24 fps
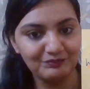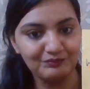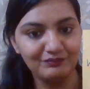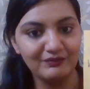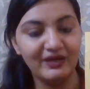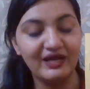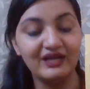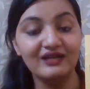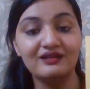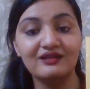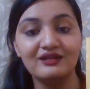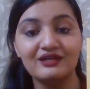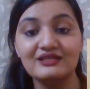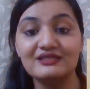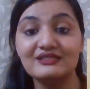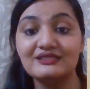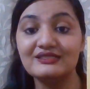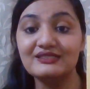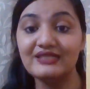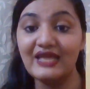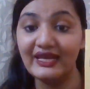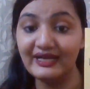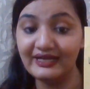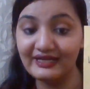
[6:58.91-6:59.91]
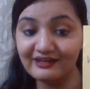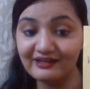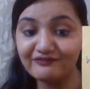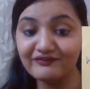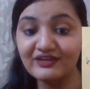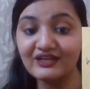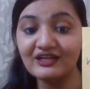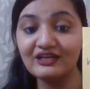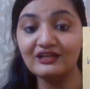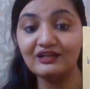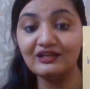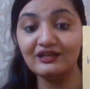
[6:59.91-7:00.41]
but
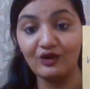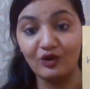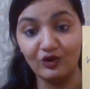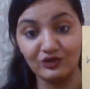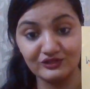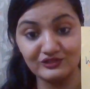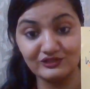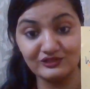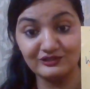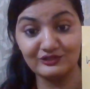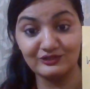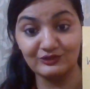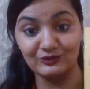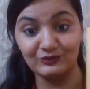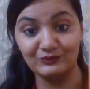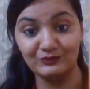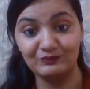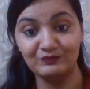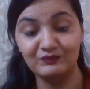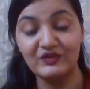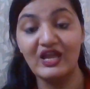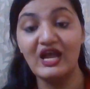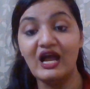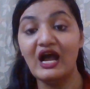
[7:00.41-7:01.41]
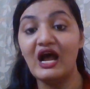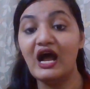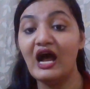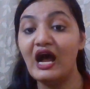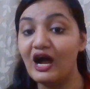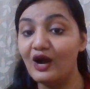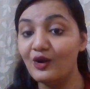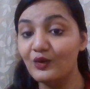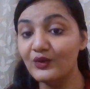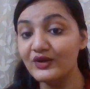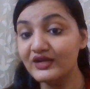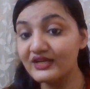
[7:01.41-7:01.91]
scientific also.
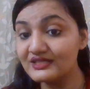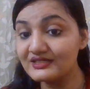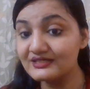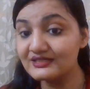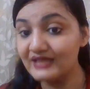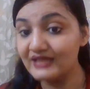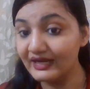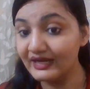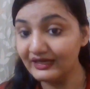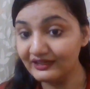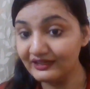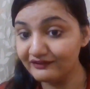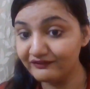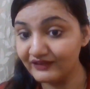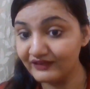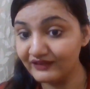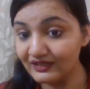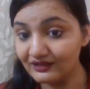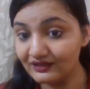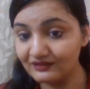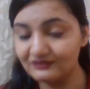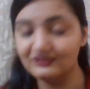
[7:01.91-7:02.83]
How it is scientific?